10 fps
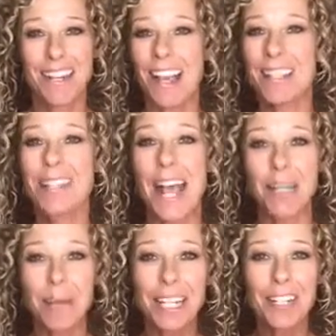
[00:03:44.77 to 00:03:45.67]
I sat at
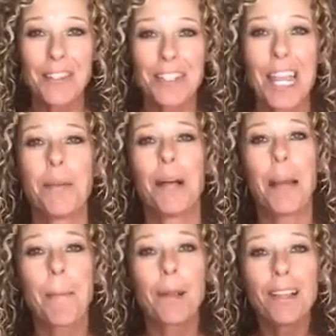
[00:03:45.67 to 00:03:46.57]
my kitchen table. I
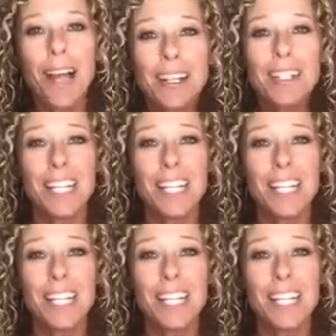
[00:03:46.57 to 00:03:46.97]
plucked